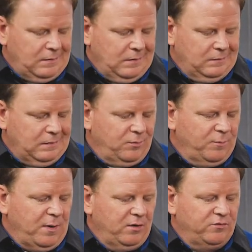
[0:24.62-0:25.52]
Tapered
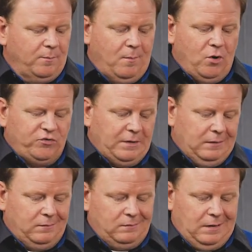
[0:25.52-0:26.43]
bearings are mostly
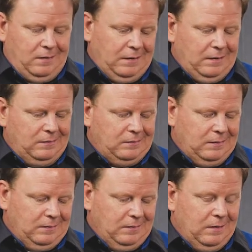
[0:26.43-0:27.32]
used nowadays
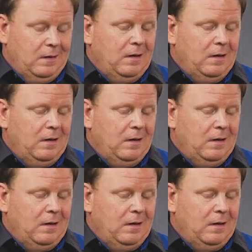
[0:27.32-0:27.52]
in